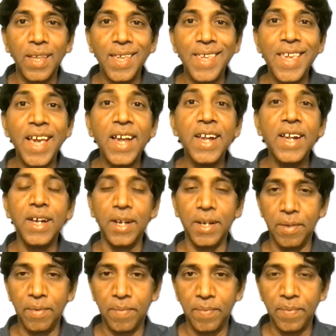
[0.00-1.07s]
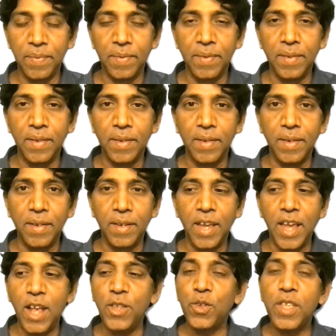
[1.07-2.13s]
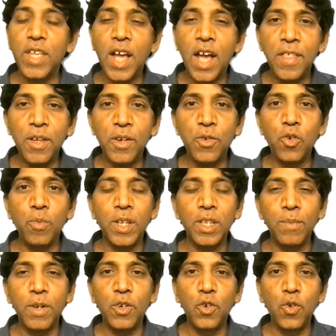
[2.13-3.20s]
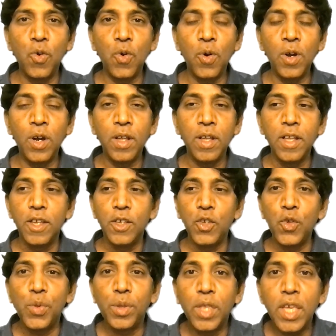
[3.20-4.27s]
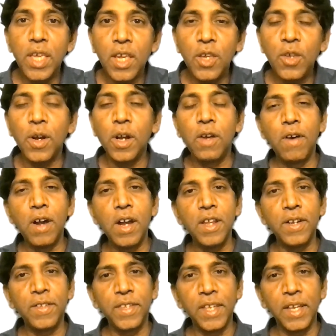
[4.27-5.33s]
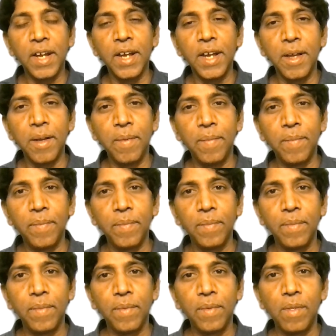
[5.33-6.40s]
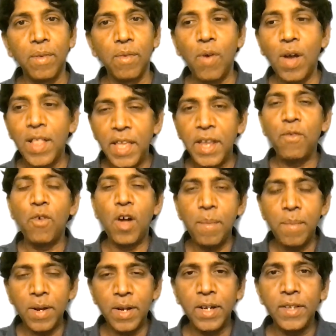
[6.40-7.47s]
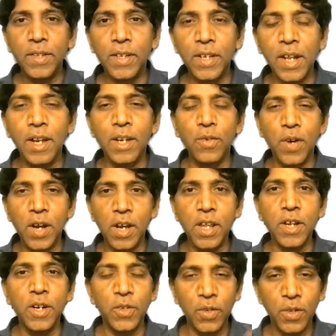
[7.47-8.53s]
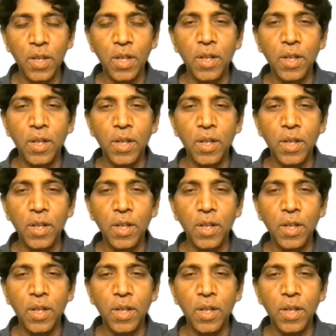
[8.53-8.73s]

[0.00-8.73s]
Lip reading: younger. And so the other group has been told, you think you're 20 years younger, while the environment is still 20 years